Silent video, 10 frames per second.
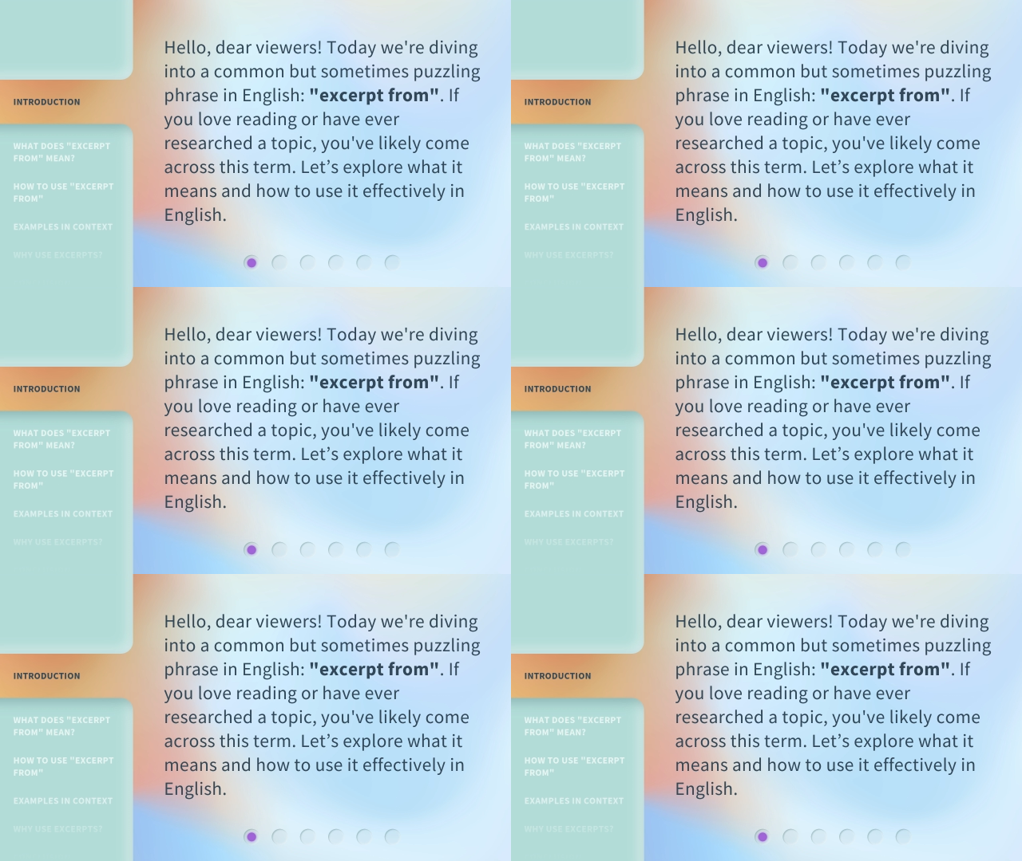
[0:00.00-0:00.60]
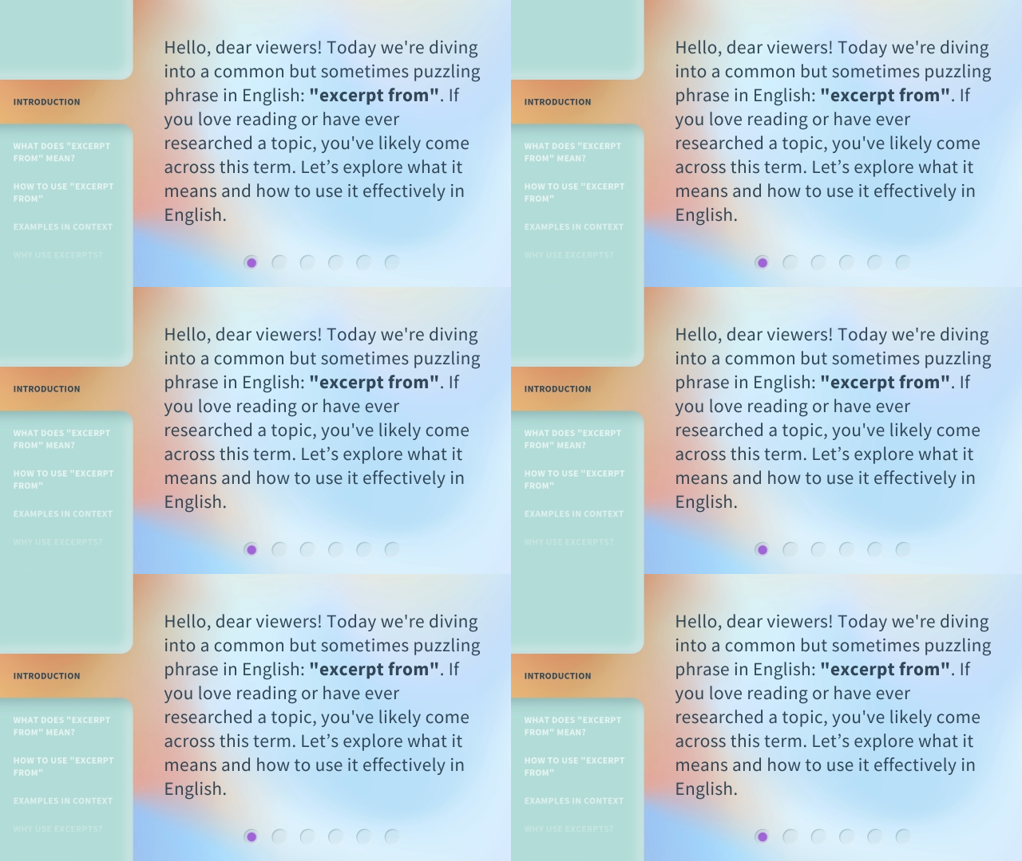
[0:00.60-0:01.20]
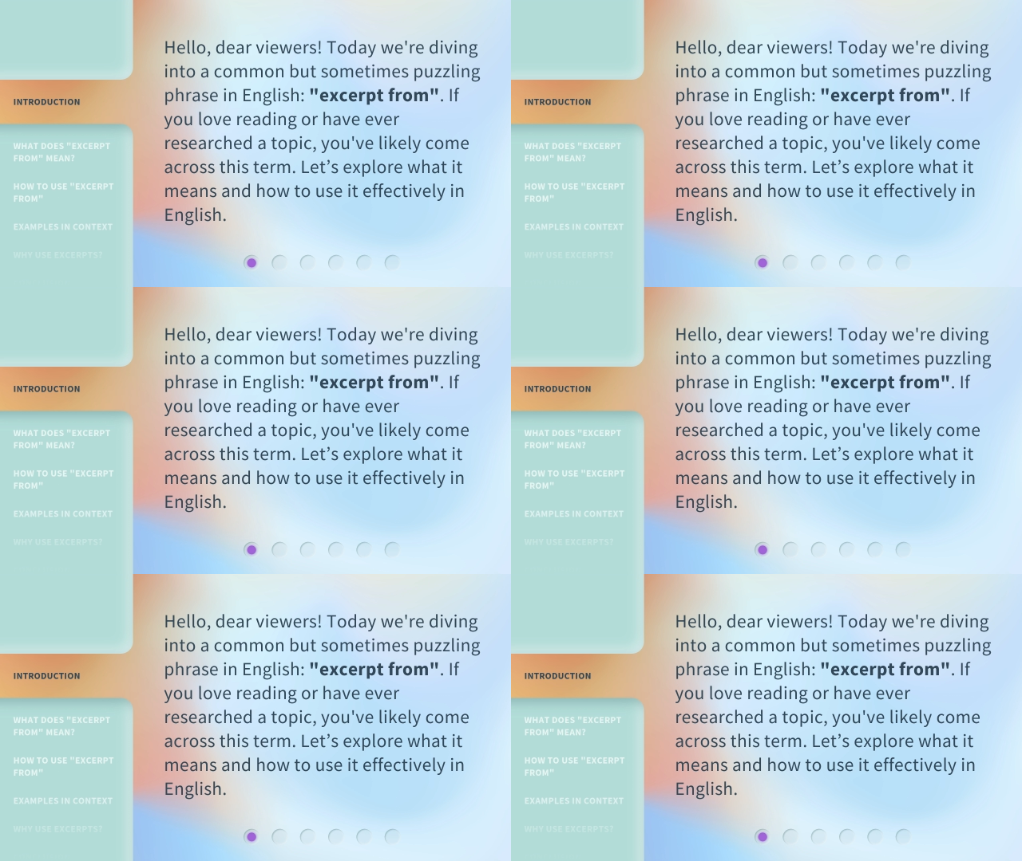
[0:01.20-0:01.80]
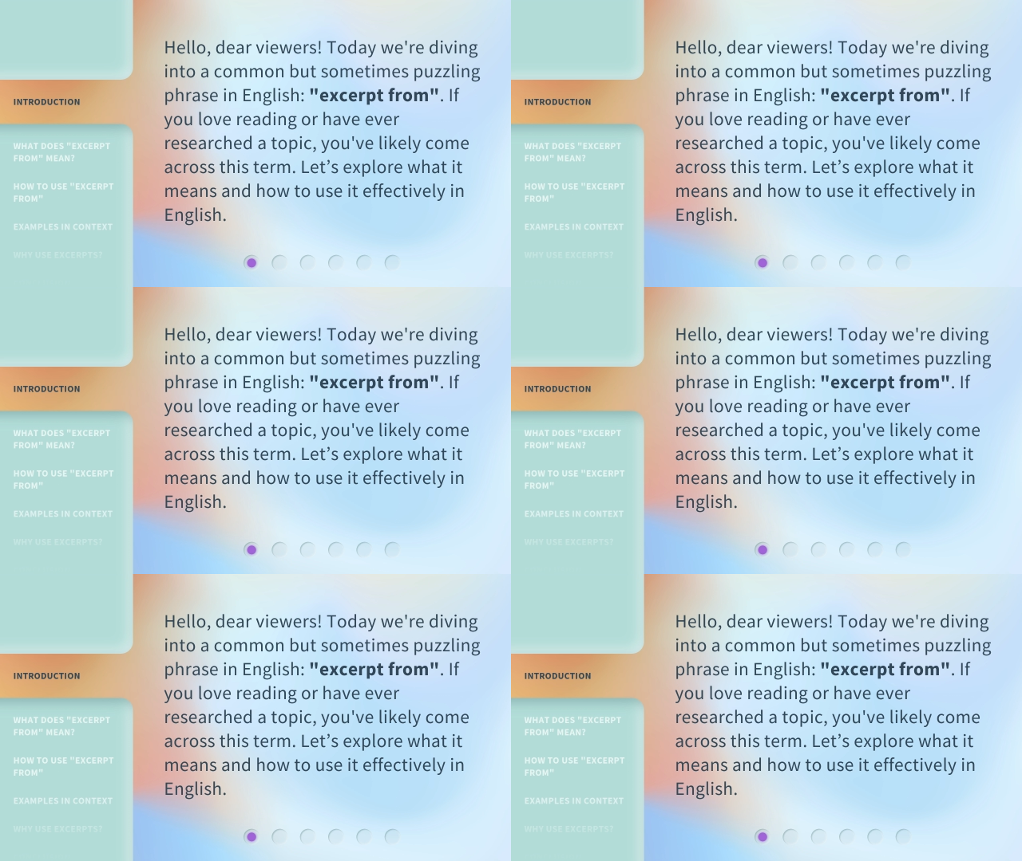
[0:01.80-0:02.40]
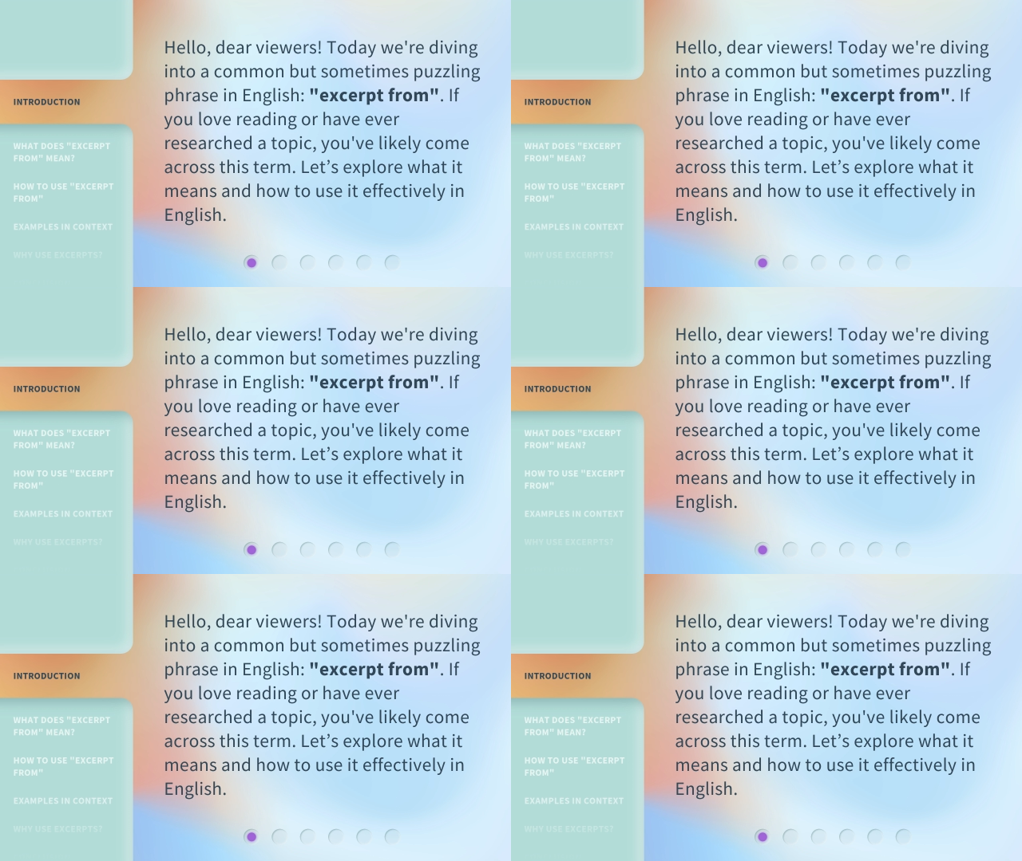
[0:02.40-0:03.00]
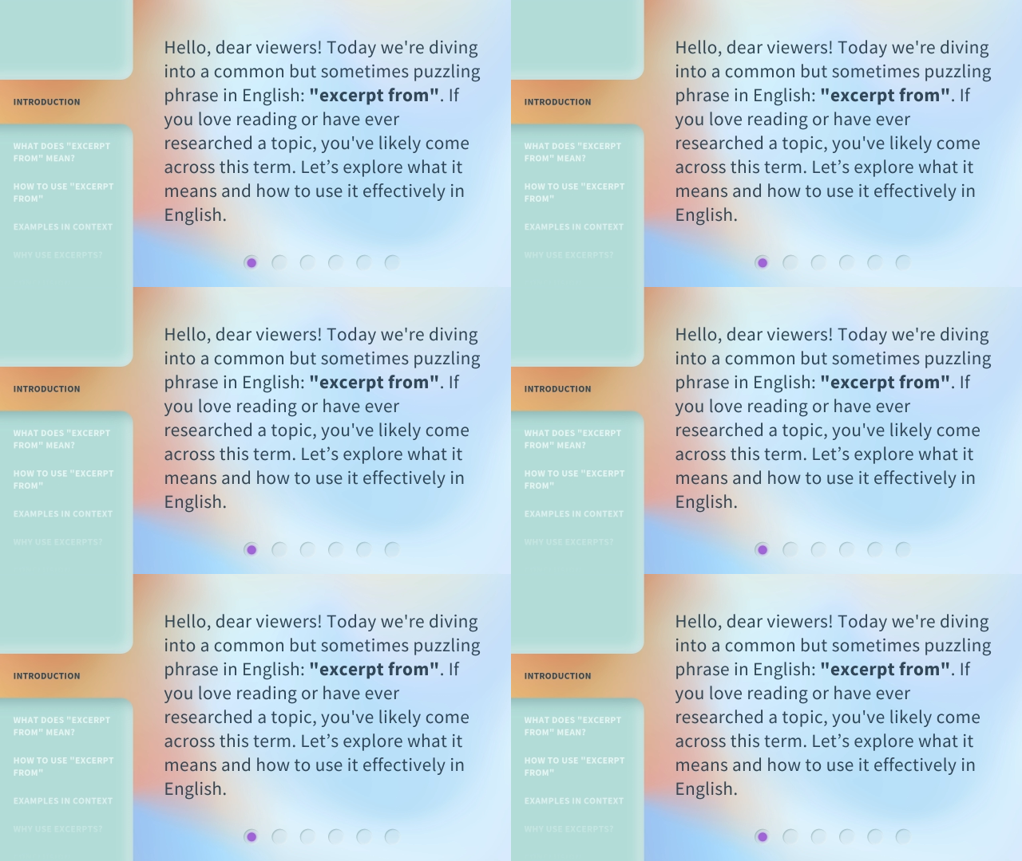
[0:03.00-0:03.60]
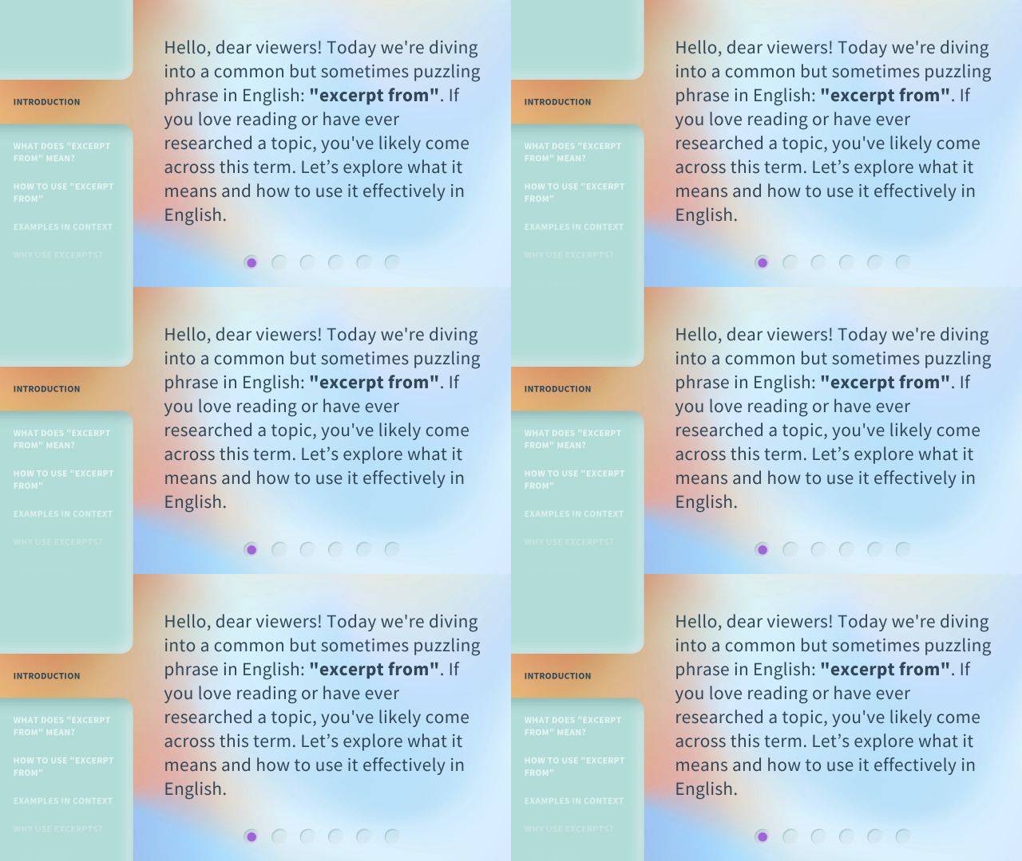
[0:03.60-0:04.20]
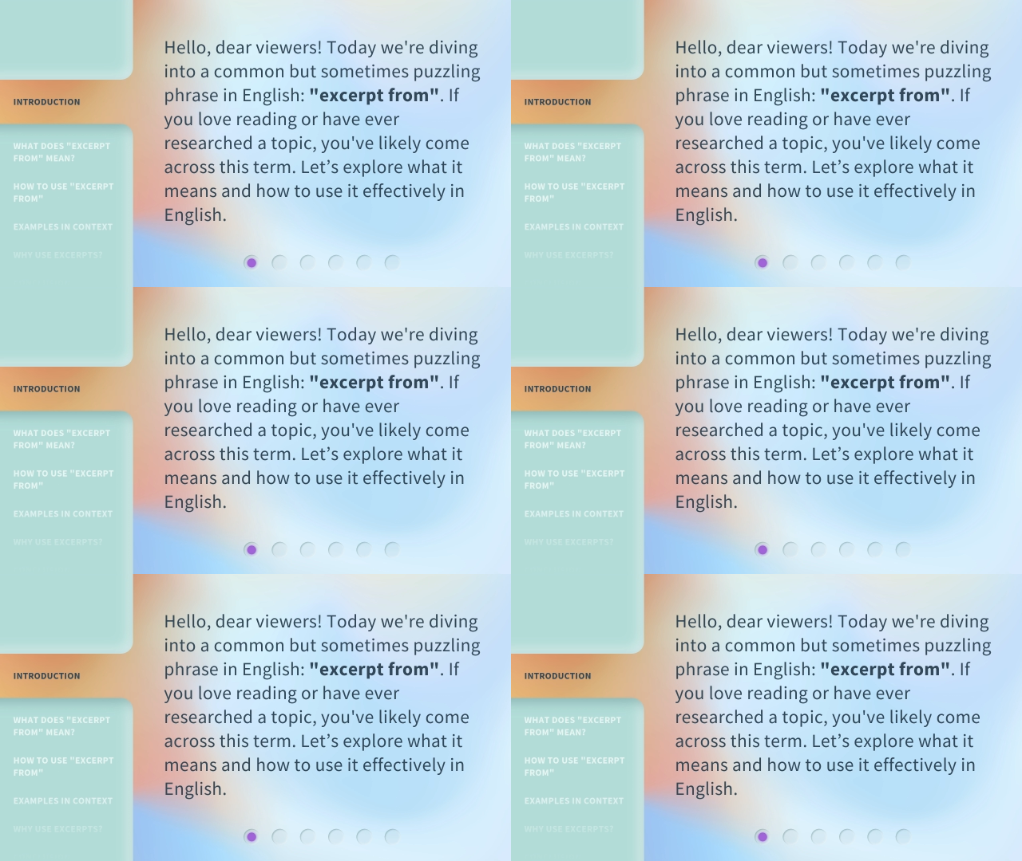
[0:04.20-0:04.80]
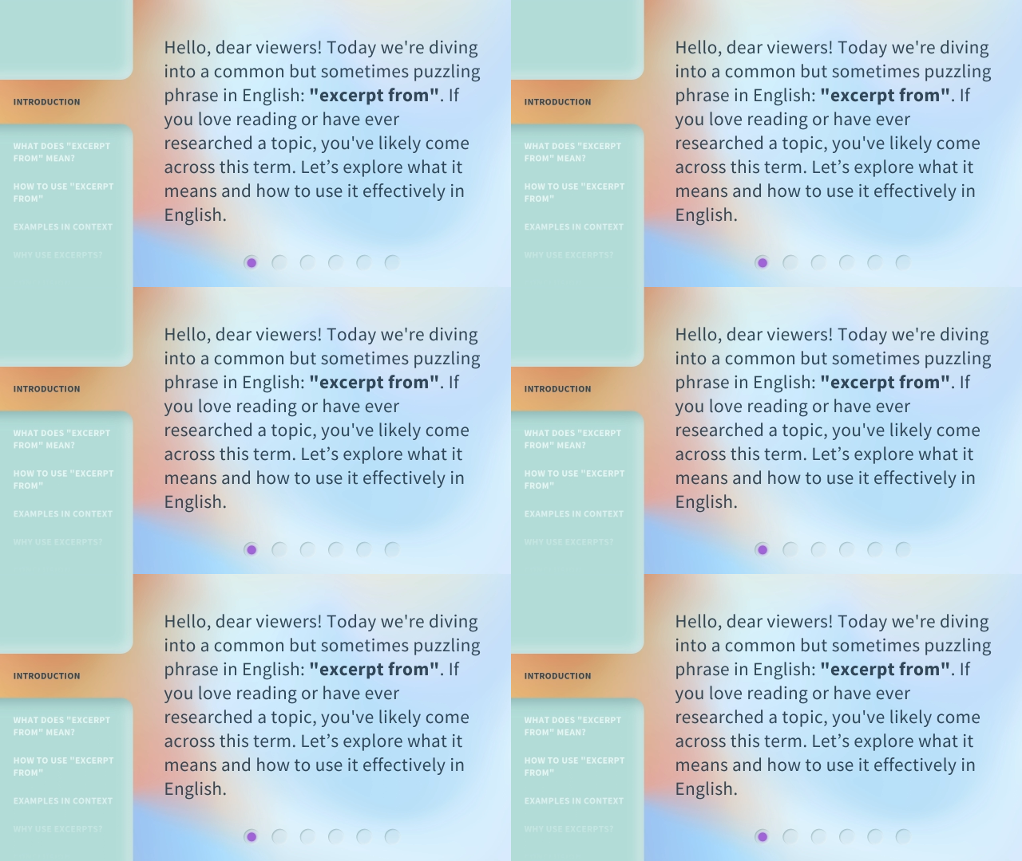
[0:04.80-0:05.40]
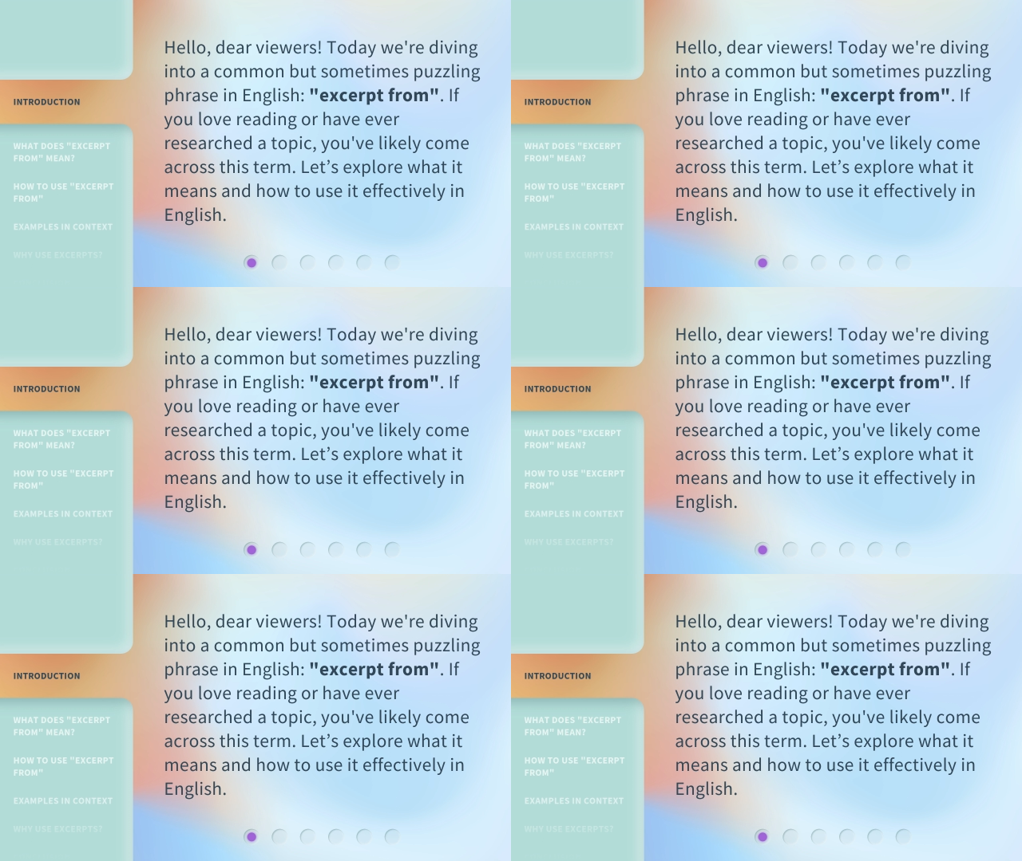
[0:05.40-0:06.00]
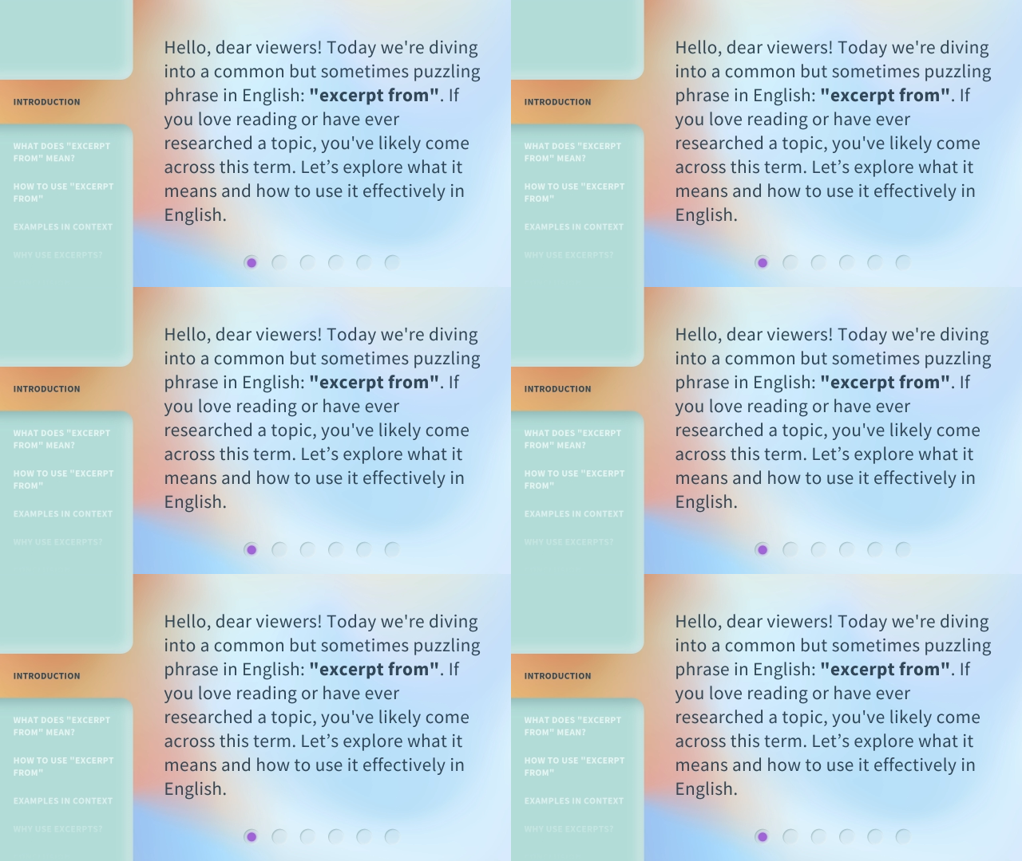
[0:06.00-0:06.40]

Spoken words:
No face is visible, so there are no lips to read.